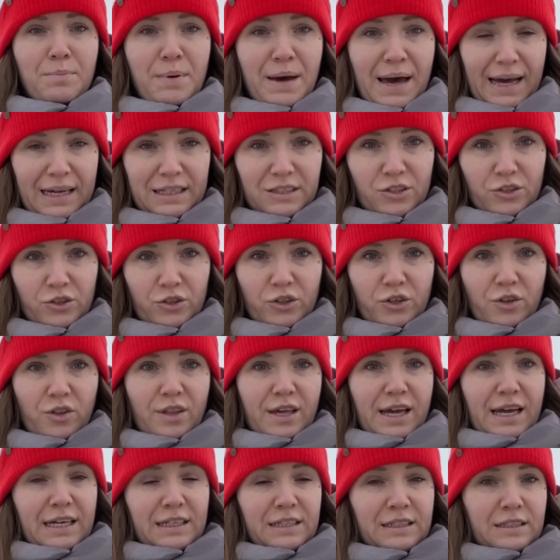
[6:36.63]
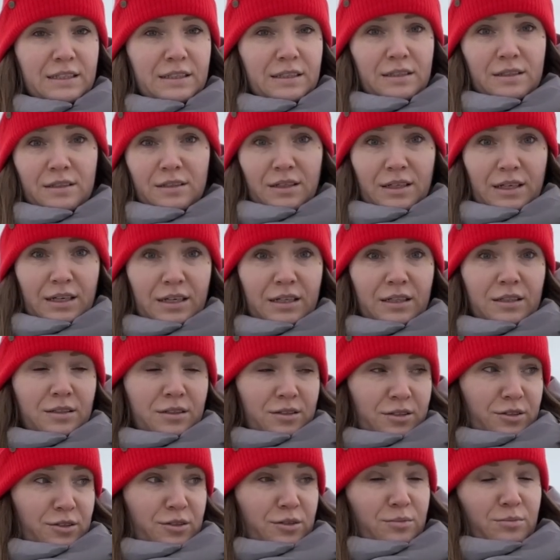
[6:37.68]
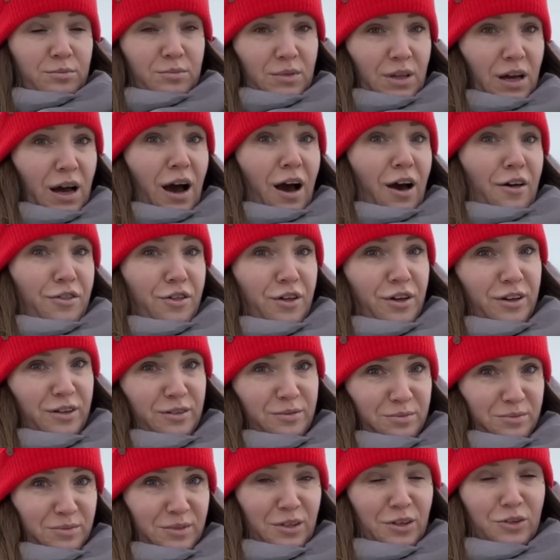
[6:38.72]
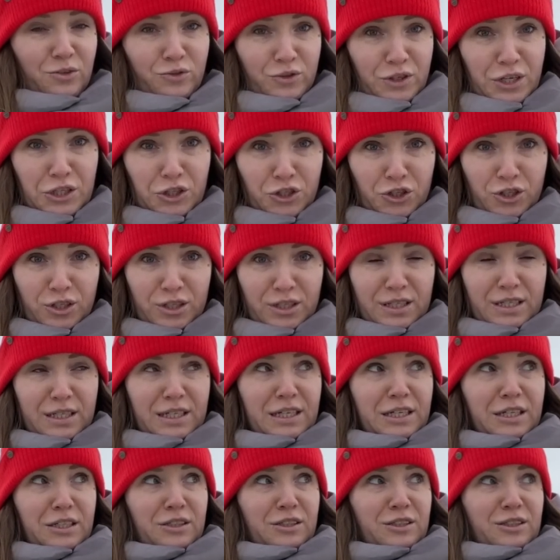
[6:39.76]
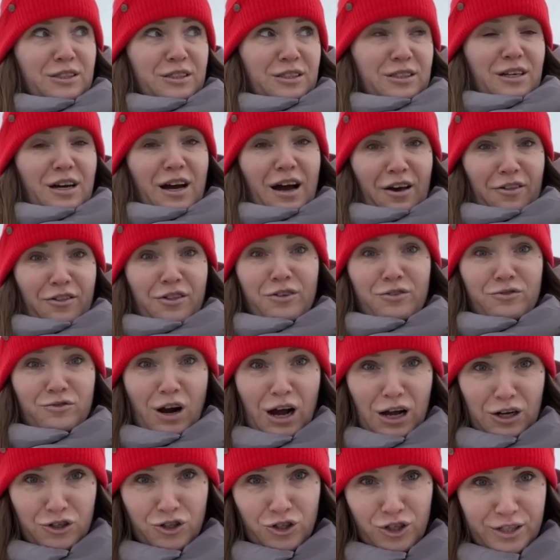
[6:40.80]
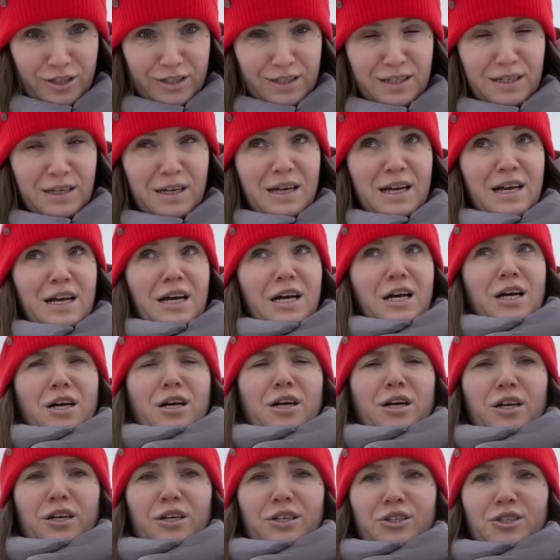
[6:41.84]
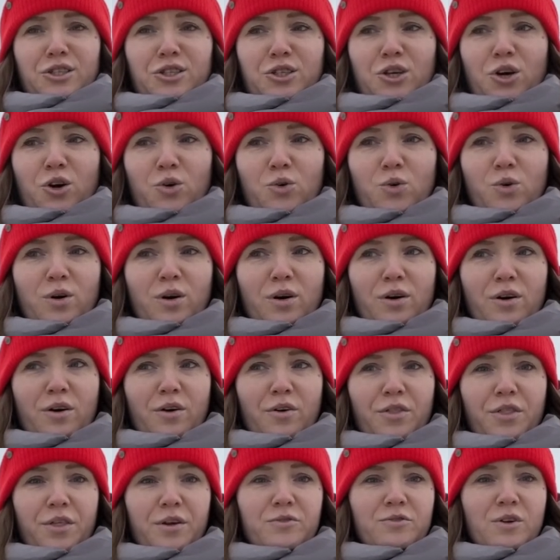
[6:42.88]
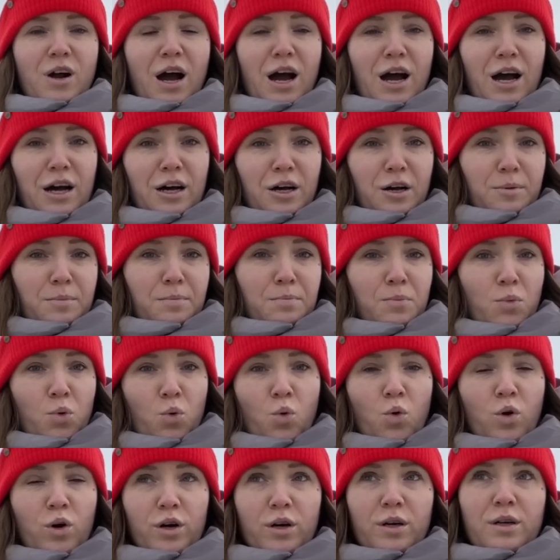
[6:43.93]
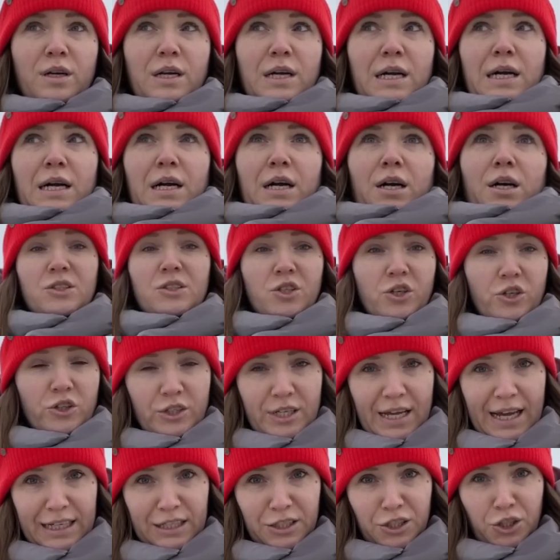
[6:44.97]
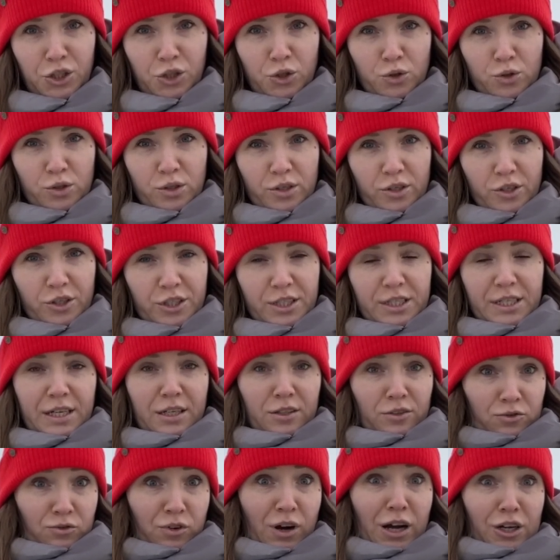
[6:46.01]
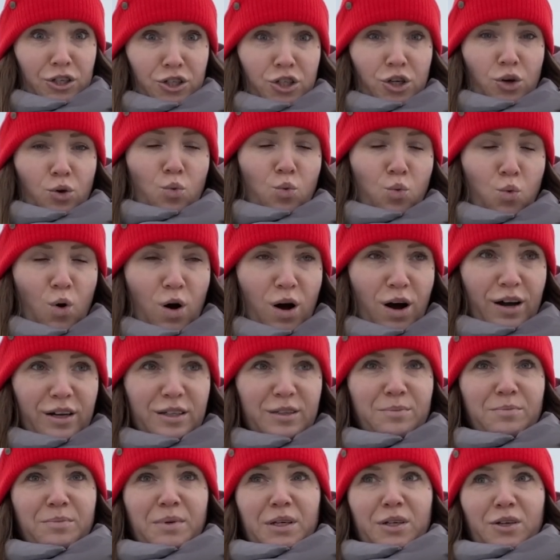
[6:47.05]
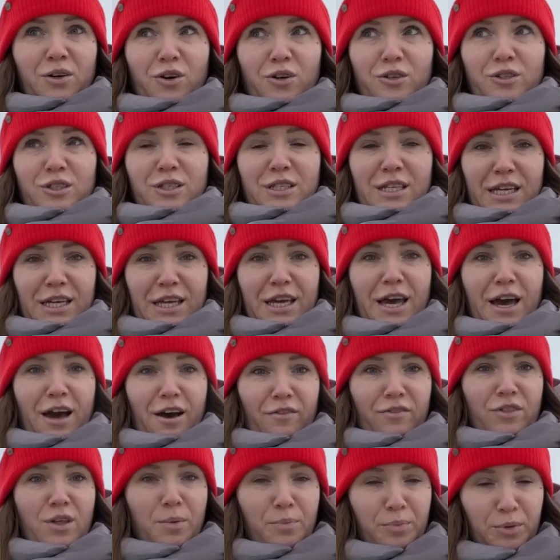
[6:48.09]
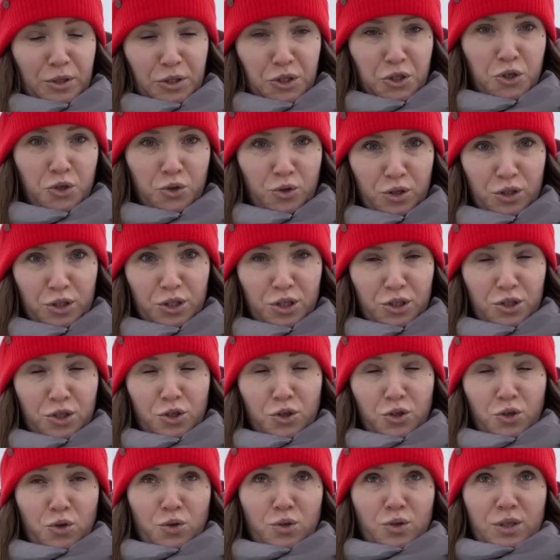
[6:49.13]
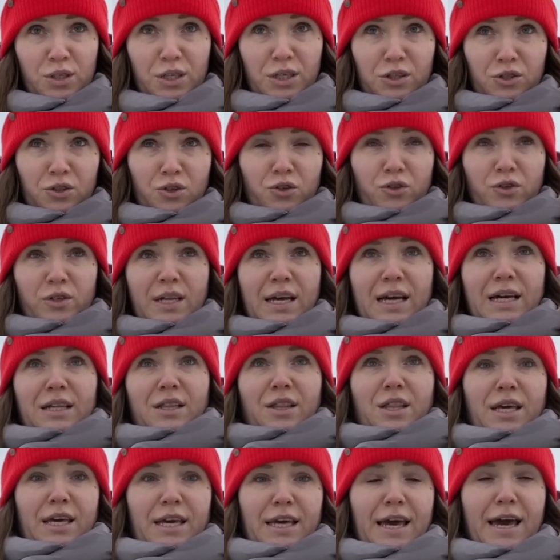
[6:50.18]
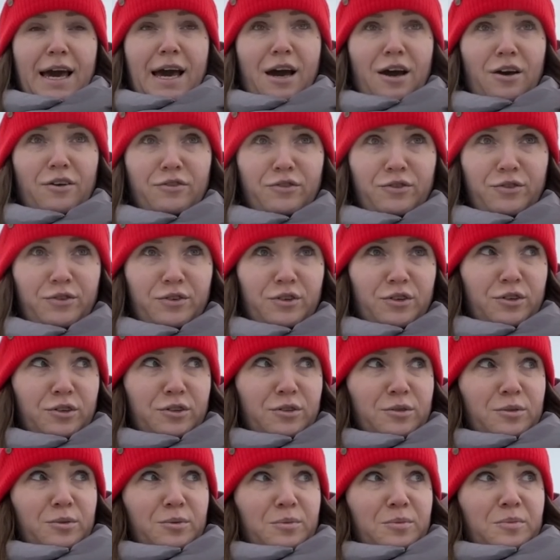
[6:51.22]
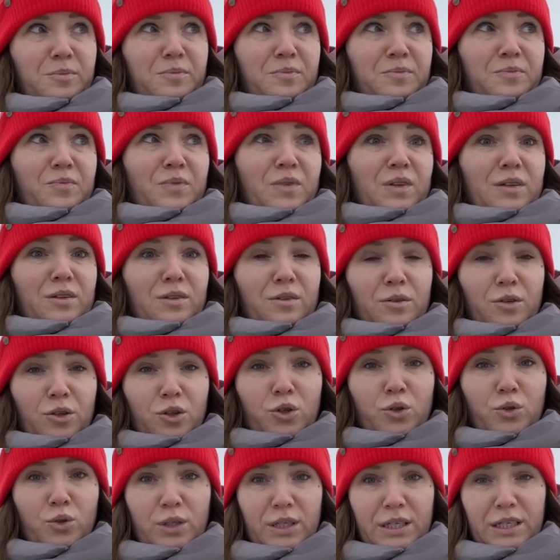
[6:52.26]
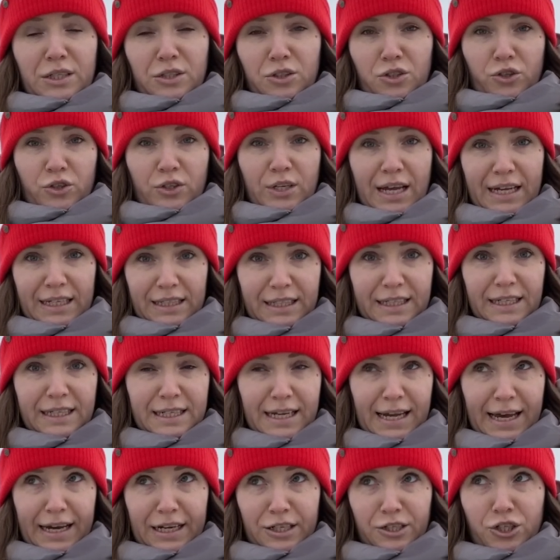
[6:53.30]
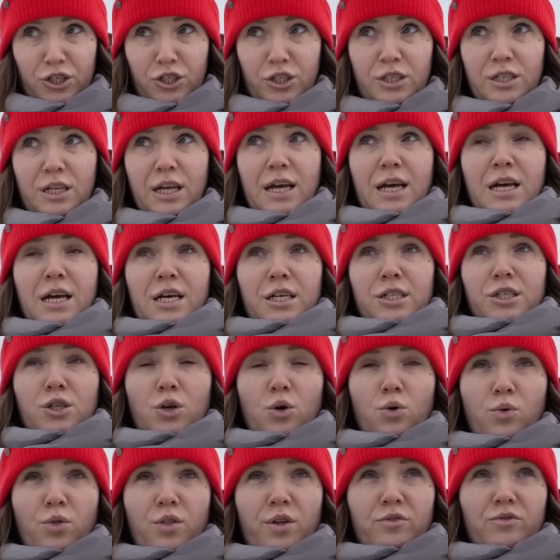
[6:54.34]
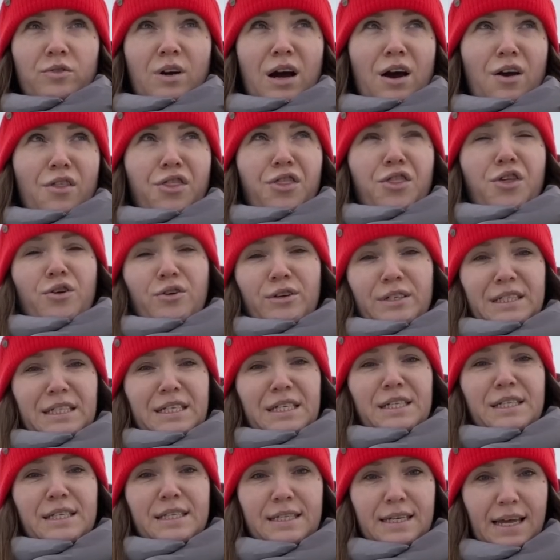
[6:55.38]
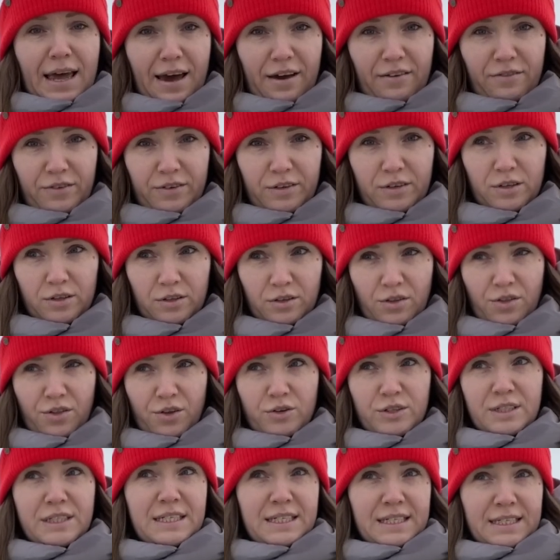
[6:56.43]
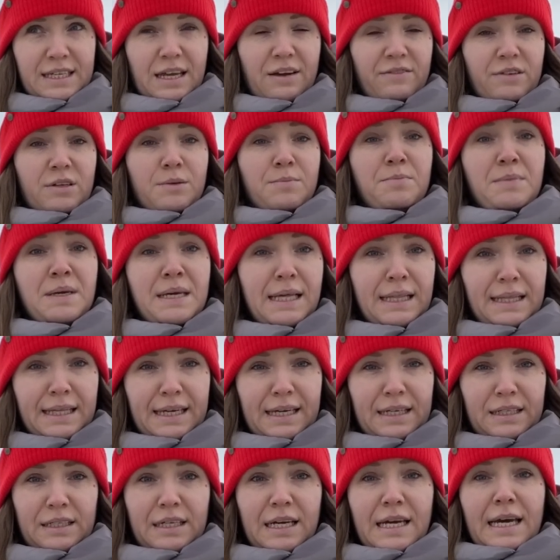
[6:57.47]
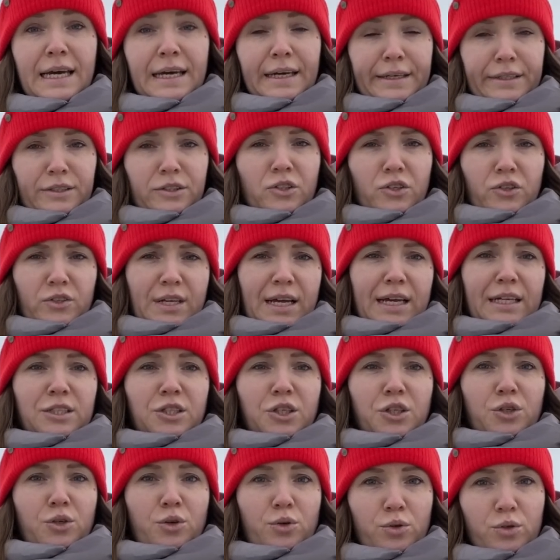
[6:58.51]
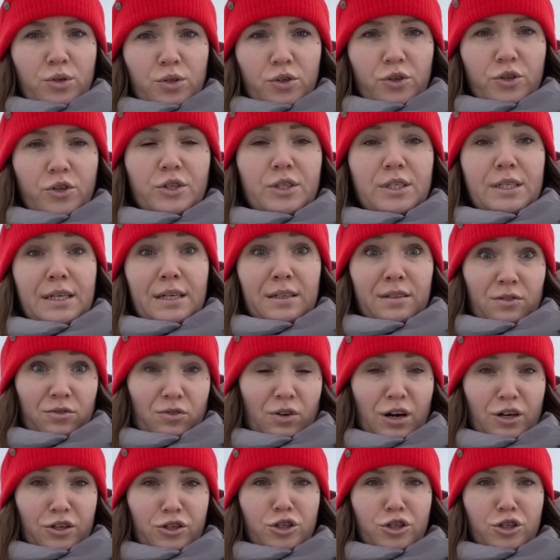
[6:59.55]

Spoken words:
better than in other regions, in other Russias. So there are more internet users in Russia one because they have the opportunity to use internet, they have good internet connection. So there are 37 million internet users in